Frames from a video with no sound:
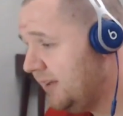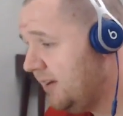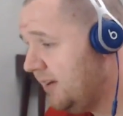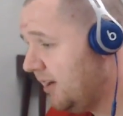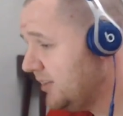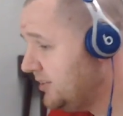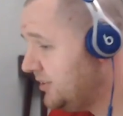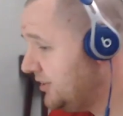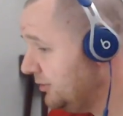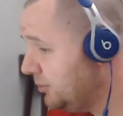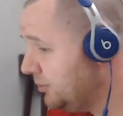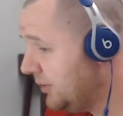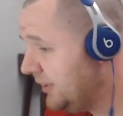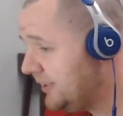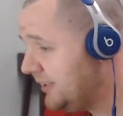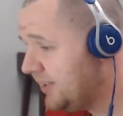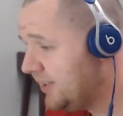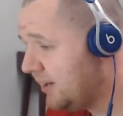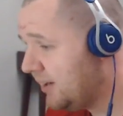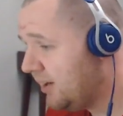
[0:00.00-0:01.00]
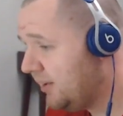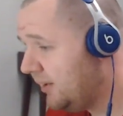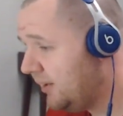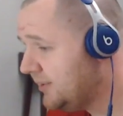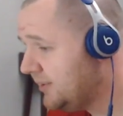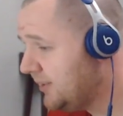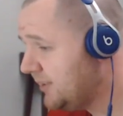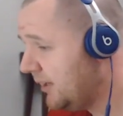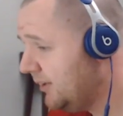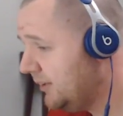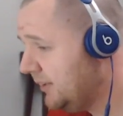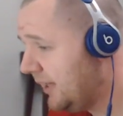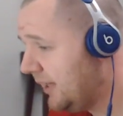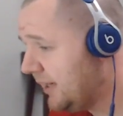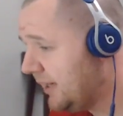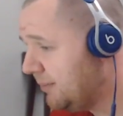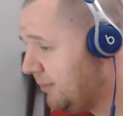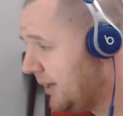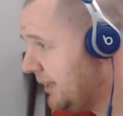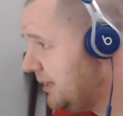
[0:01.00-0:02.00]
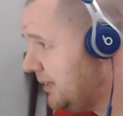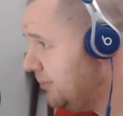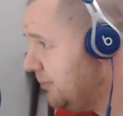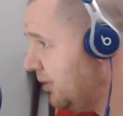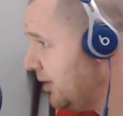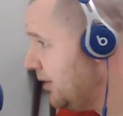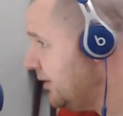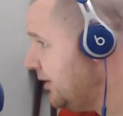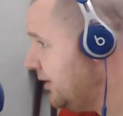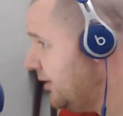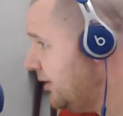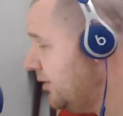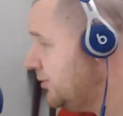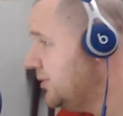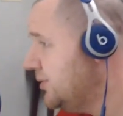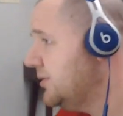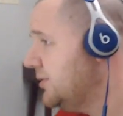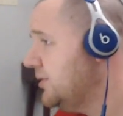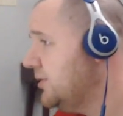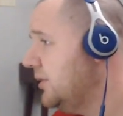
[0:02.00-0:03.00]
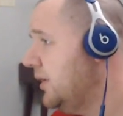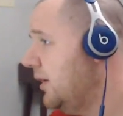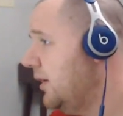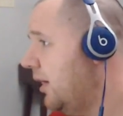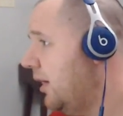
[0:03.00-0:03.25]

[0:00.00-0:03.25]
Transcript: are still really solid, like a Mikey Barrios,